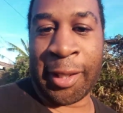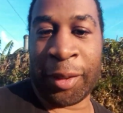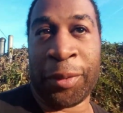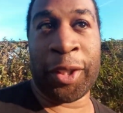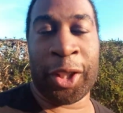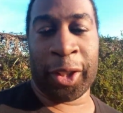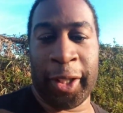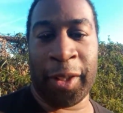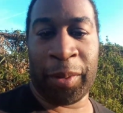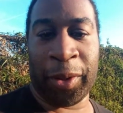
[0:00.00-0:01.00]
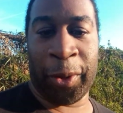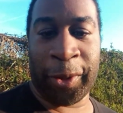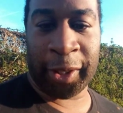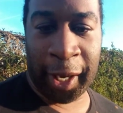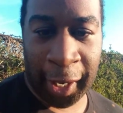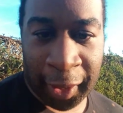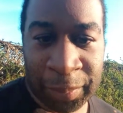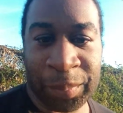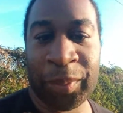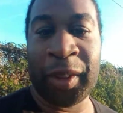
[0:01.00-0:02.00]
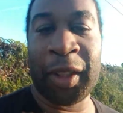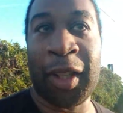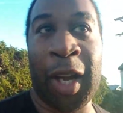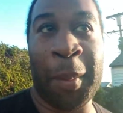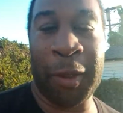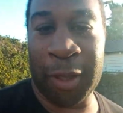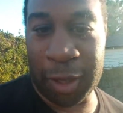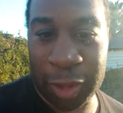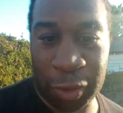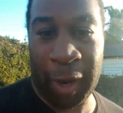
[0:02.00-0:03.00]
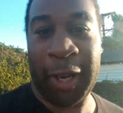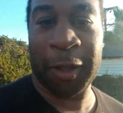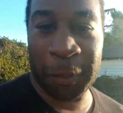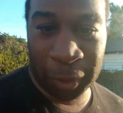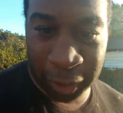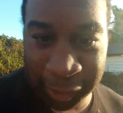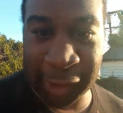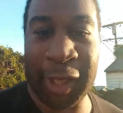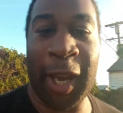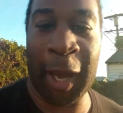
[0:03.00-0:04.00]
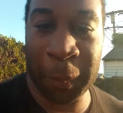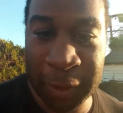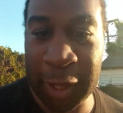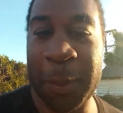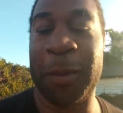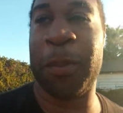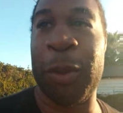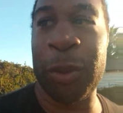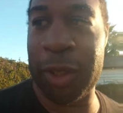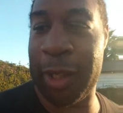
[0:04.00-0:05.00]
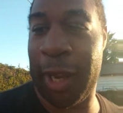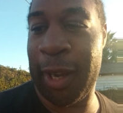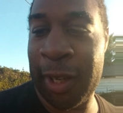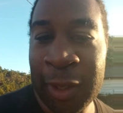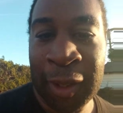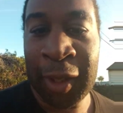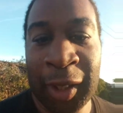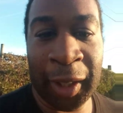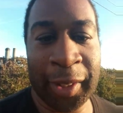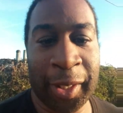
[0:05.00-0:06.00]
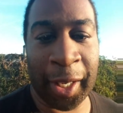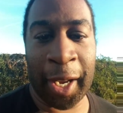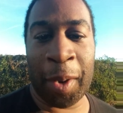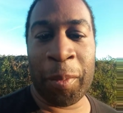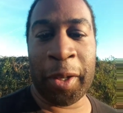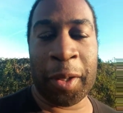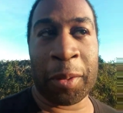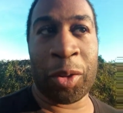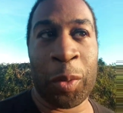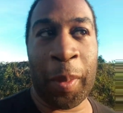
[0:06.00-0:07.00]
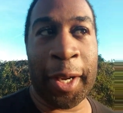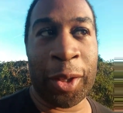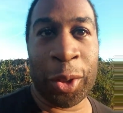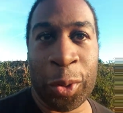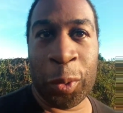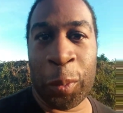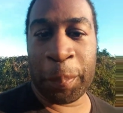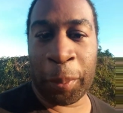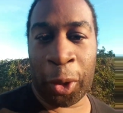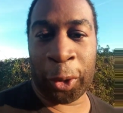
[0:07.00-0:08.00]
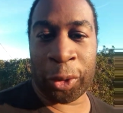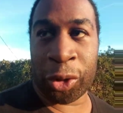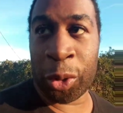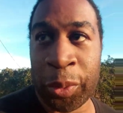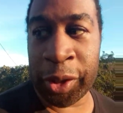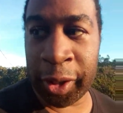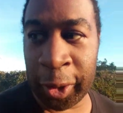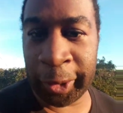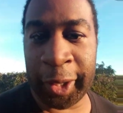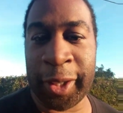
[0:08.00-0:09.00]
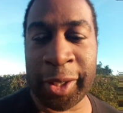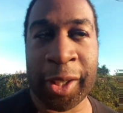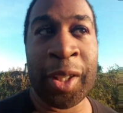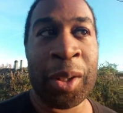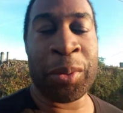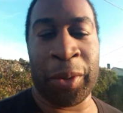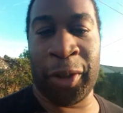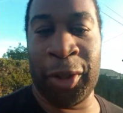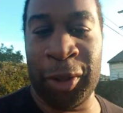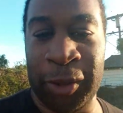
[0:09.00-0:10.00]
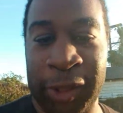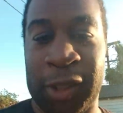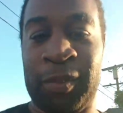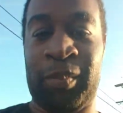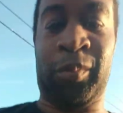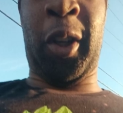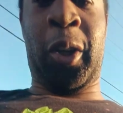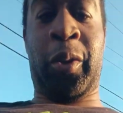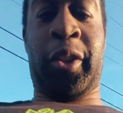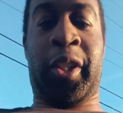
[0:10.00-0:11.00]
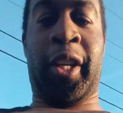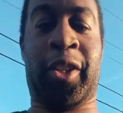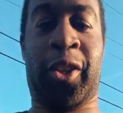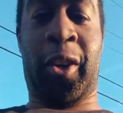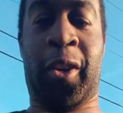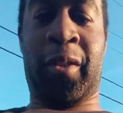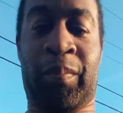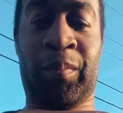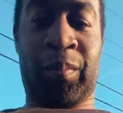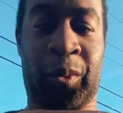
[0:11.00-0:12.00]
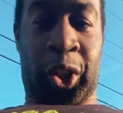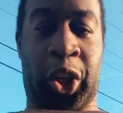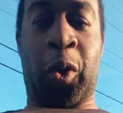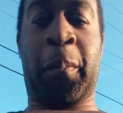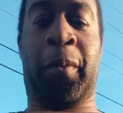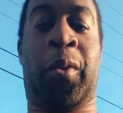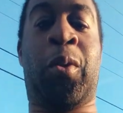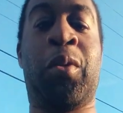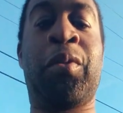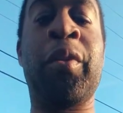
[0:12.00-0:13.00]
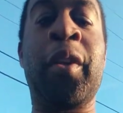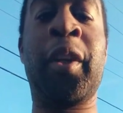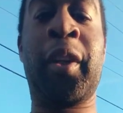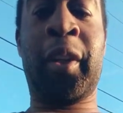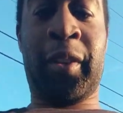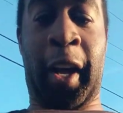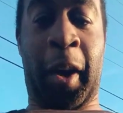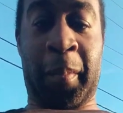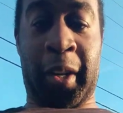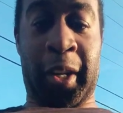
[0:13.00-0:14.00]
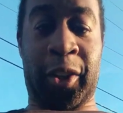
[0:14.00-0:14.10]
is officially Thursday. I'm in a Dragon Ball Z happy type of mood today. And today I wanted to do my new part 2 series. For those, there go the t-shirt, to show proof that I'm a